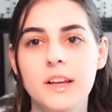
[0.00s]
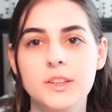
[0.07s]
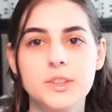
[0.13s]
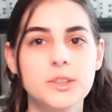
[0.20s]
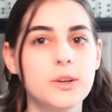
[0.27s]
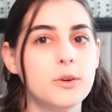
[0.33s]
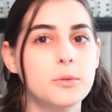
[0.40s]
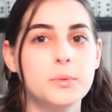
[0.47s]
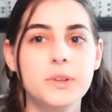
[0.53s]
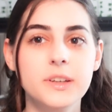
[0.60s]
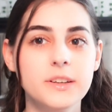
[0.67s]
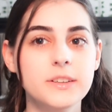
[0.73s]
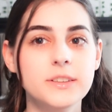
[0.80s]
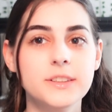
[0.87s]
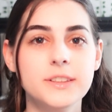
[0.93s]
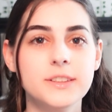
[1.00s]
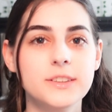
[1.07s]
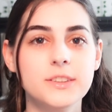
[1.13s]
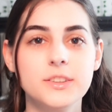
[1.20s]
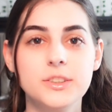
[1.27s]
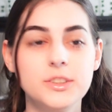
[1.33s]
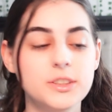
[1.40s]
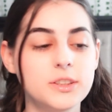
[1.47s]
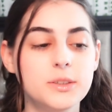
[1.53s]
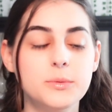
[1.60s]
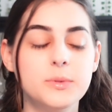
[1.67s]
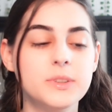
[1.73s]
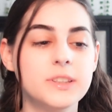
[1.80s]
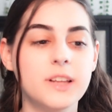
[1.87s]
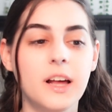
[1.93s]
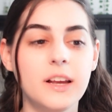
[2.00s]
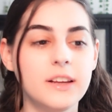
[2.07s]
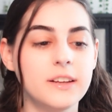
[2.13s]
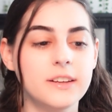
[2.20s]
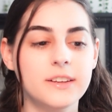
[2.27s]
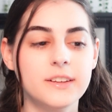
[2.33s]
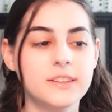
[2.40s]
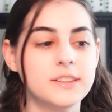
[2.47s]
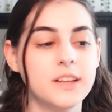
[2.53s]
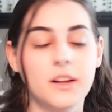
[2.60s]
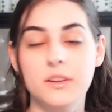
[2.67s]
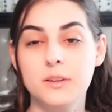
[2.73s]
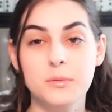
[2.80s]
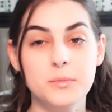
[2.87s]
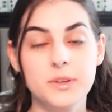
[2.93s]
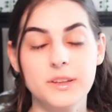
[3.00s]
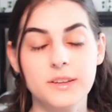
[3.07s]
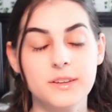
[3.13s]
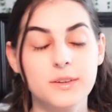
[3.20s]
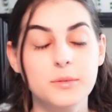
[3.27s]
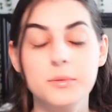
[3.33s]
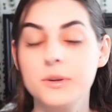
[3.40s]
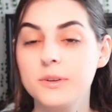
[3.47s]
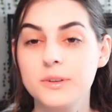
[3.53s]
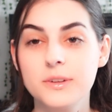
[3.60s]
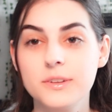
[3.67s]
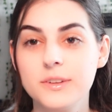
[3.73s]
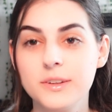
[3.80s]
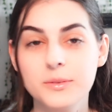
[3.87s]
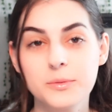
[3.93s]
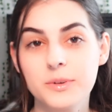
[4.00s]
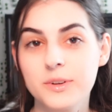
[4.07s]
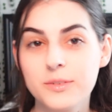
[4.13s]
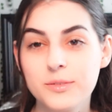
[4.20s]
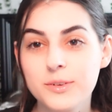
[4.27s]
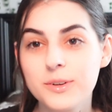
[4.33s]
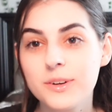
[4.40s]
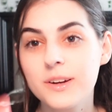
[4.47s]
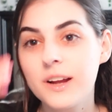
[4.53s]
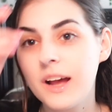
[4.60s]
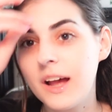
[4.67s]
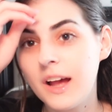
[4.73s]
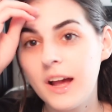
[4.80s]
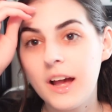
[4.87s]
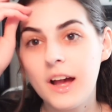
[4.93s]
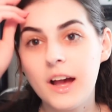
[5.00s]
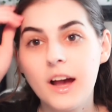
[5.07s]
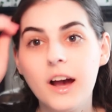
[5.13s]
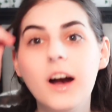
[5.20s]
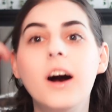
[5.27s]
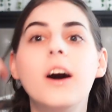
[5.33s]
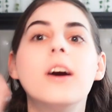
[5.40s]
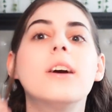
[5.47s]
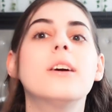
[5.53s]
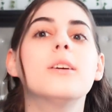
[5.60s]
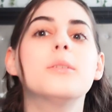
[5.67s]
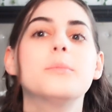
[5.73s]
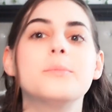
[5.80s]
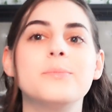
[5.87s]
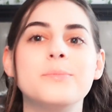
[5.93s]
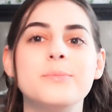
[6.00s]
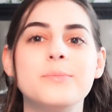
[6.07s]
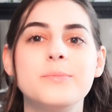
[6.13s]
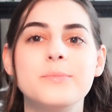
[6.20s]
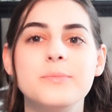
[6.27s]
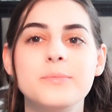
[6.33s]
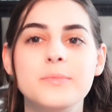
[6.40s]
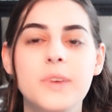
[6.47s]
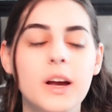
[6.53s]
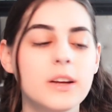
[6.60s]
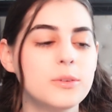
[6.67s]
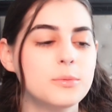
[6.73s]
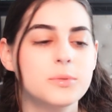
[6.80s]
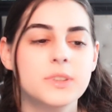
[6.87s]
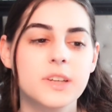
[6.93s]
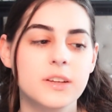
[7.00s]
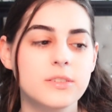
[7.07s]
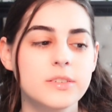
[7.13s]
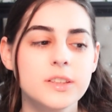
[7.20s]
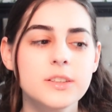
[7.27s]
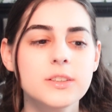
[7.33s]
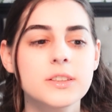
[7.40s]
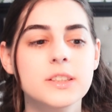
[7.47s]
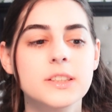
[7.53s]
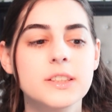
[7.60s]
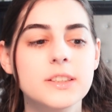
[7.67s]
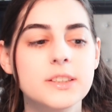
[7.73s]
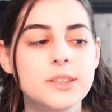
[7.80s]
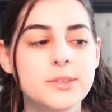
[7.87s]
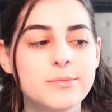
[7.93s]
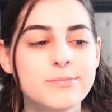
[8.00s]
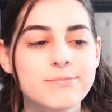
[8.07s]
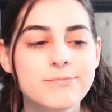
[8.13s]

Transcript: so because she was telling me about it and whatever, I was kind of interested.